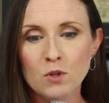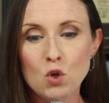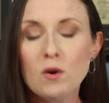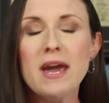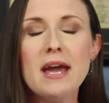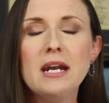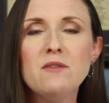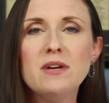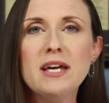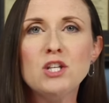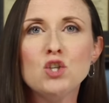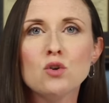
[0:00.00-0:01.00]
You can't even
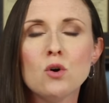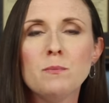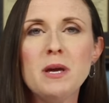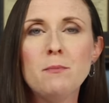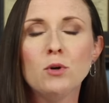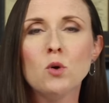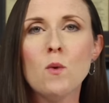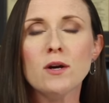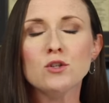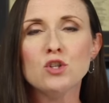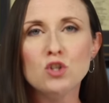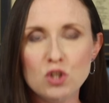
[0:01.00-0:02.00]
get your own people to
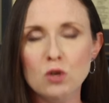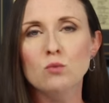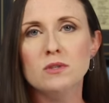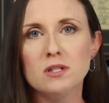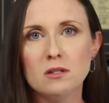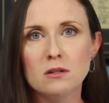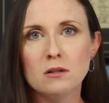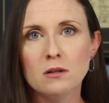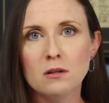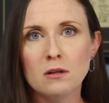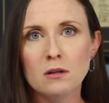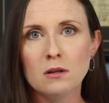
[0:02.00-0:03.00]
wear suits,
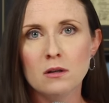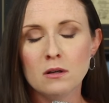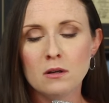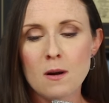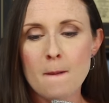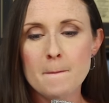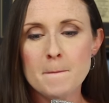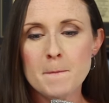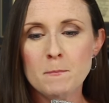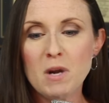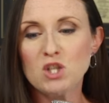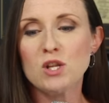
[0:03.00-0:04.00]

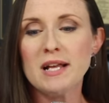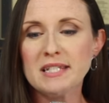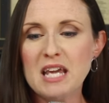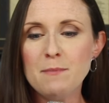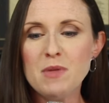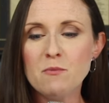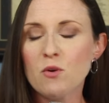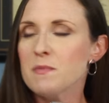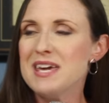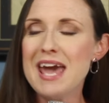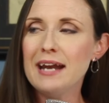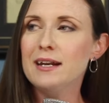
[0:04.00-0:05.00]
much less keep them
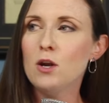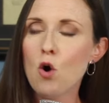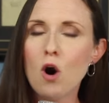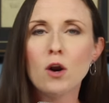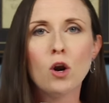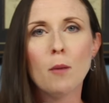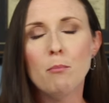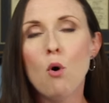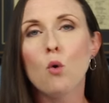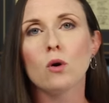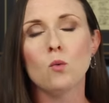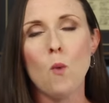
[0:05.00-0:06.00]
from getting it on a
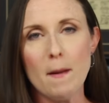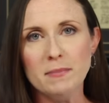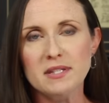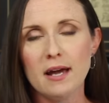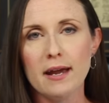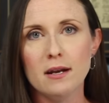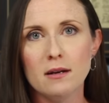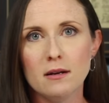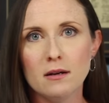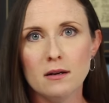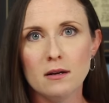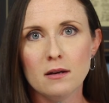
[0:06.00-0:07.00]
porn website.
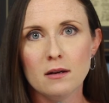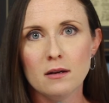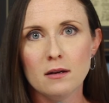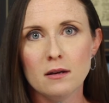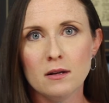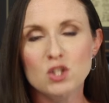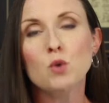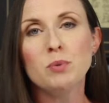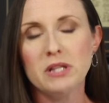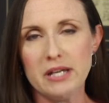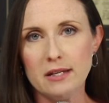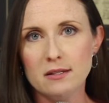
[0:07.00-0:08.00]
So
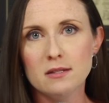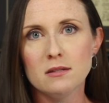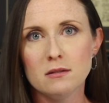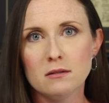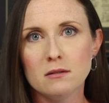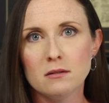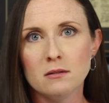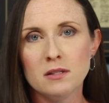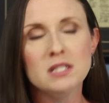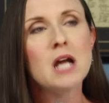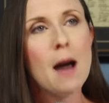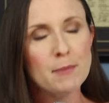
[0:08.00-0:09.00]
please,
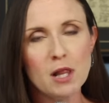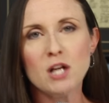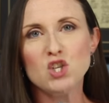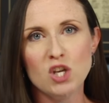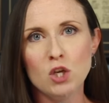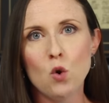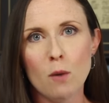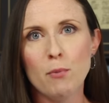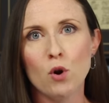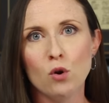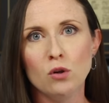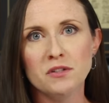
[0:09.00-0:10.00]
stop clutching your
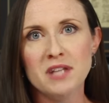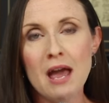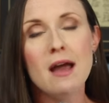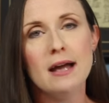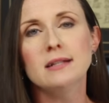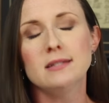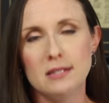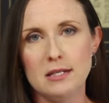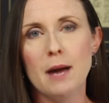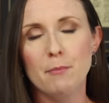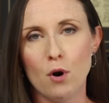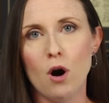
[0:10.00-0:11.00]
pearls and
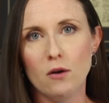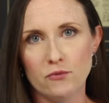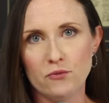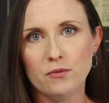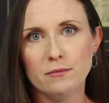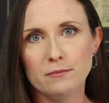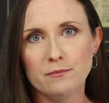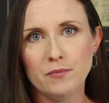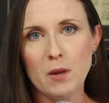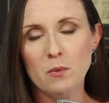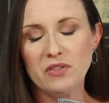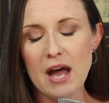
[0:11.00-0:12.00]
step off.
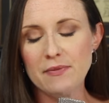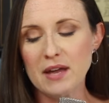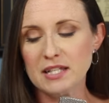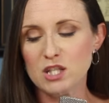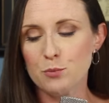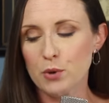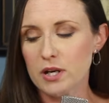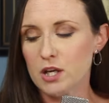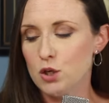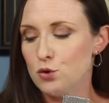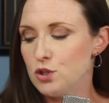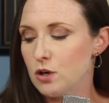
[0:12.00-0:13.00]
And with that, that's the Brittany
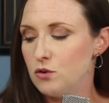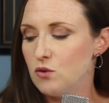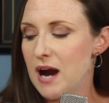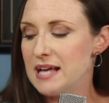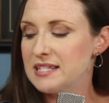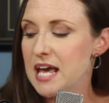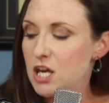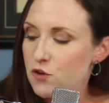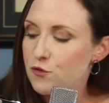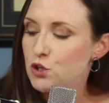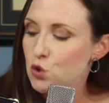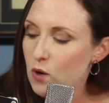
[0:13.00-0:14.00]
Hughes Show. You guys, thank you
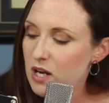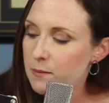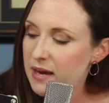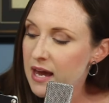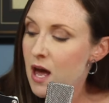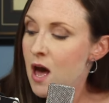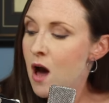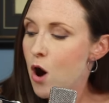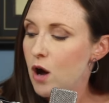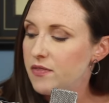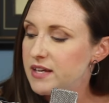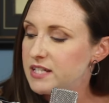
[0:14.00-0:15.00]
for joining me
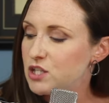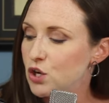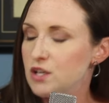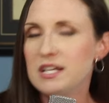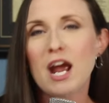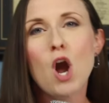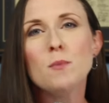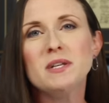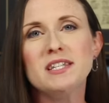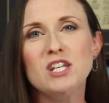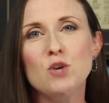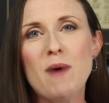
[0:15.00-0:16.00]
on this Thursday. Hope
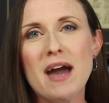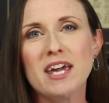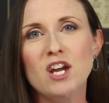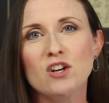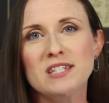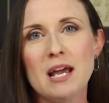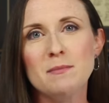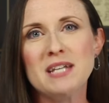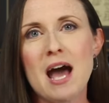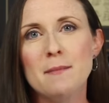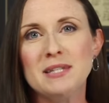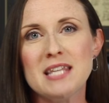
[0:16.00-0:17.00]
to see you back here same
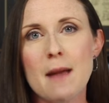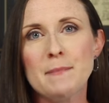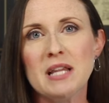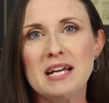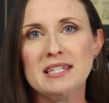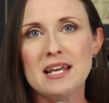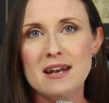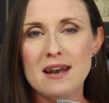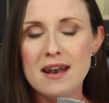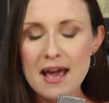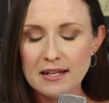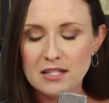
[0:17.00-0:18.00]
time, same place
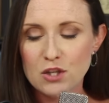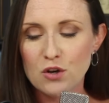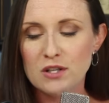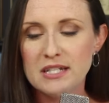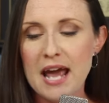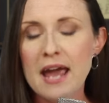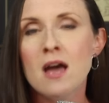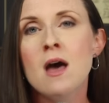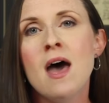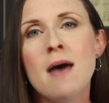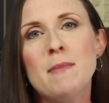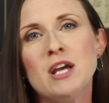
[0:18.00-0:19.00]
next Thursday.
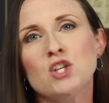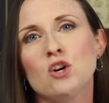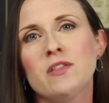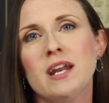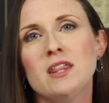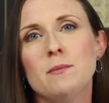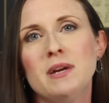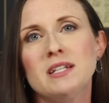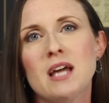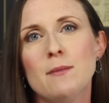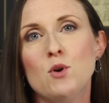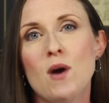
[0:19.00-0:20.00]
Make sure that in the
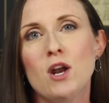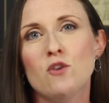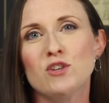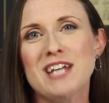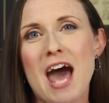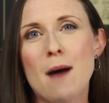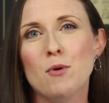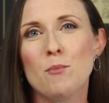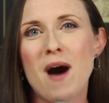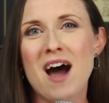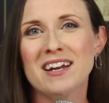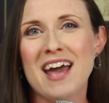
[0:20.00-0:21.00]
meantime, you head over to Apple
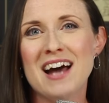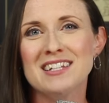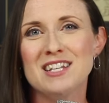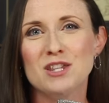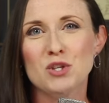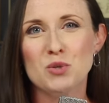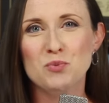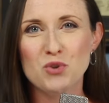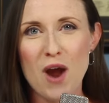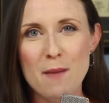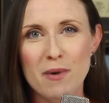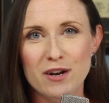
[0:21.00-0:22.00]
Podcasts, hit the
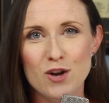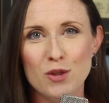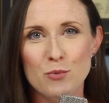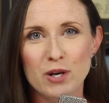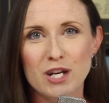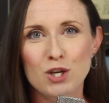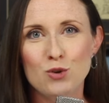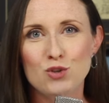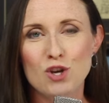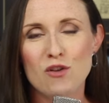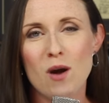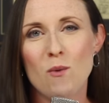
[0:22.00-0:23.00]
subscribe button on the Brittany Hughes
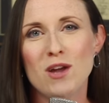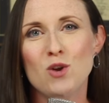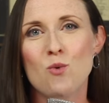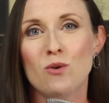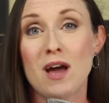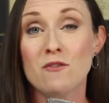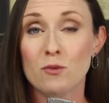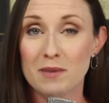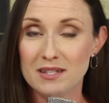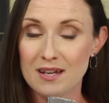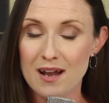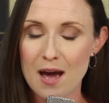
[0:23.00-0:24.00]
Show. That way you won't ever
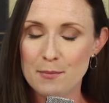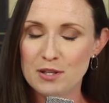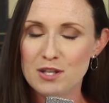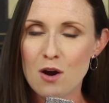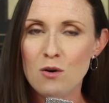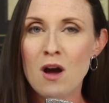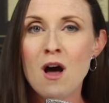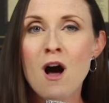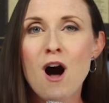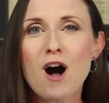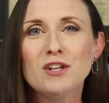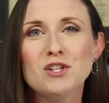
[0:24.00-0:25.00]
miss an episode.
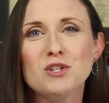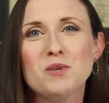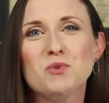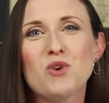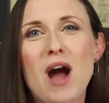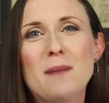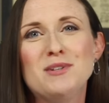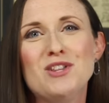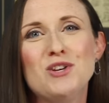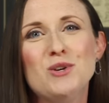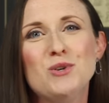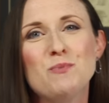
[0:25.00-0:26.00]
Also subscribe to
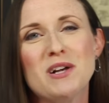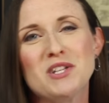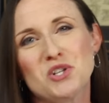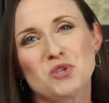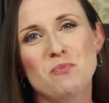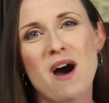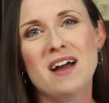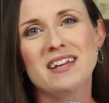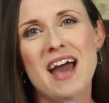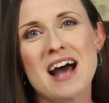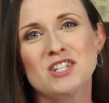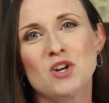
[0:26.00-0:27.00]
the Newsbusters
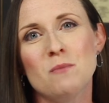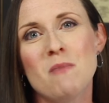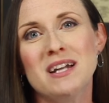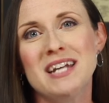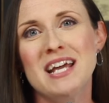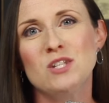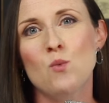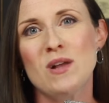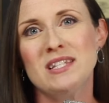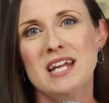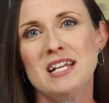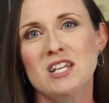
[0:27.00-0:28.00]
podcast on Mondays,
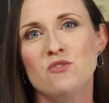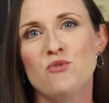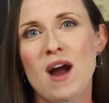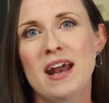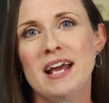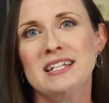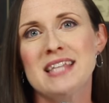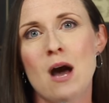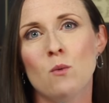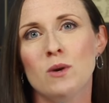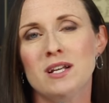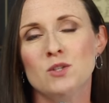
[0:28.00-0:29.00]
Wednesdays, and Fridays.
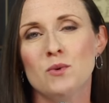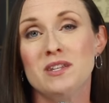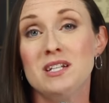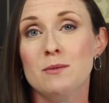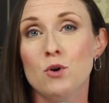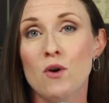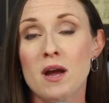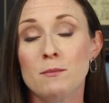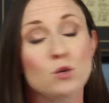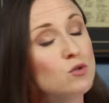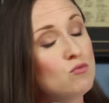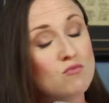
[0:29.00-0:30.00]
That one is with Tim Graham.
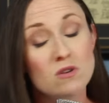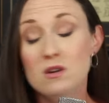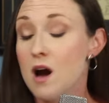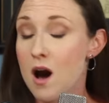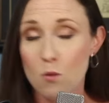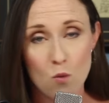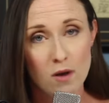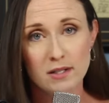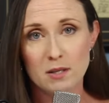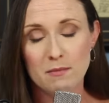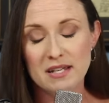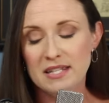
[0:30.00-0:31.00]
You do not want
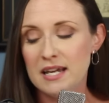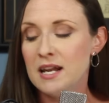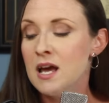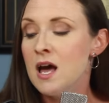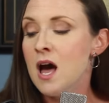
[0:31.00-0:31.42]
to miss it.